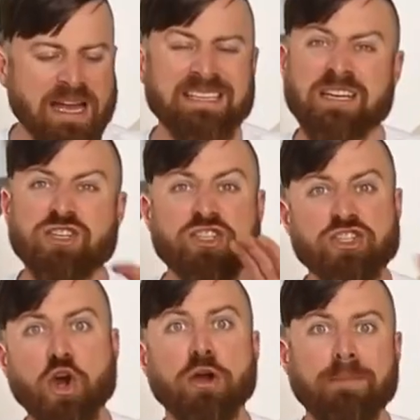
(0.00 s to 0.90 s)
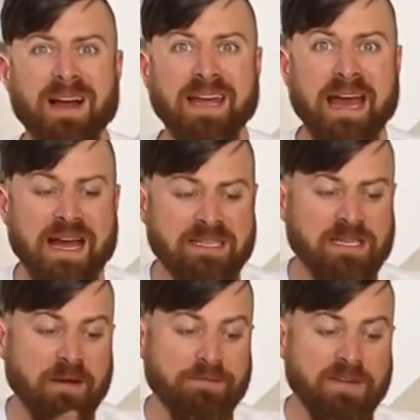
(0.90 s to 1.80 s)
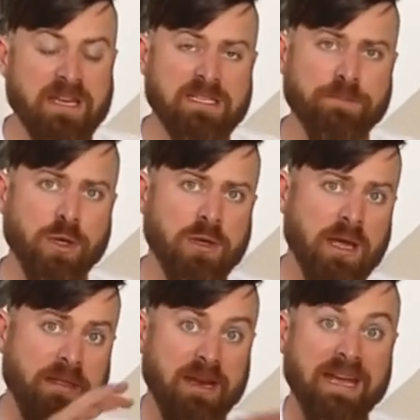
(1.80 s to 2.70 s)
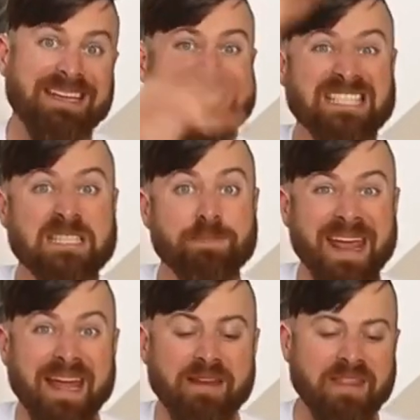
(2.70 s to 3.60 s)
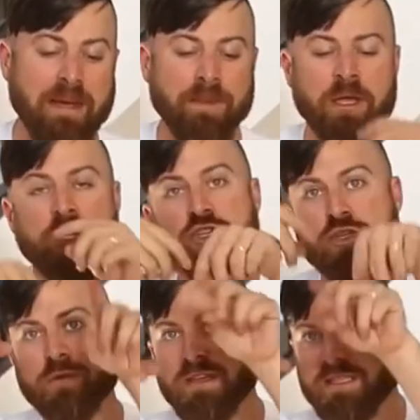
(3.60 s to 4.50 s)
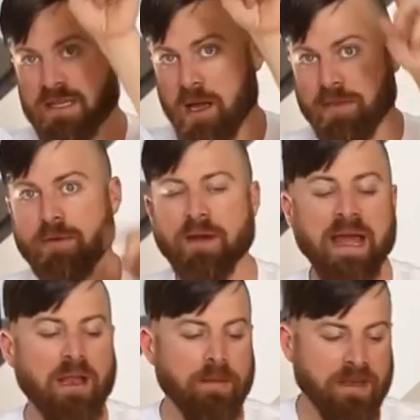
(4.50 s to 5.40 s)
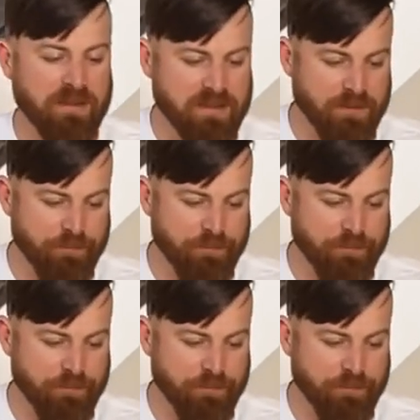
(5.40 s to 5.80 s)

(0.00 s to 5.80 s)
tend to start my ads on Facebook and then I expand them to these other elements,